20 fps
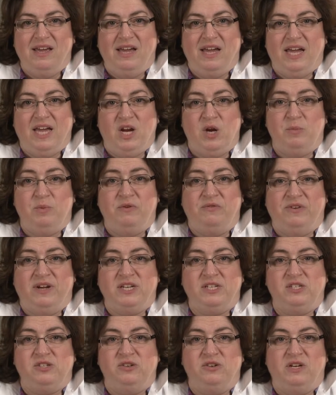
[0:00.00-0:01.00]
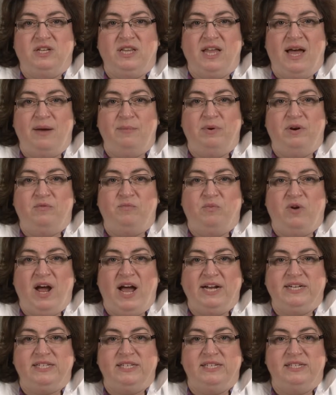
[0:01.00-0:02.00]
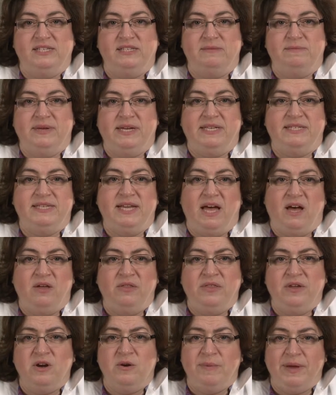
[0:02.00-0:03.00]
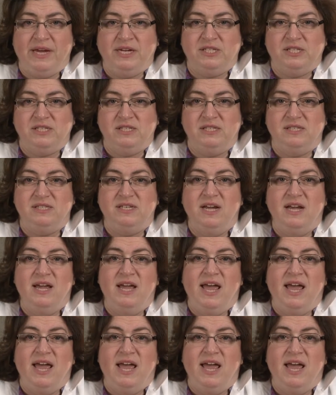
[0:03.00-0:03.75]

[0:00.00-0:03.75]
Interprofessional collaborative practice means healthier patients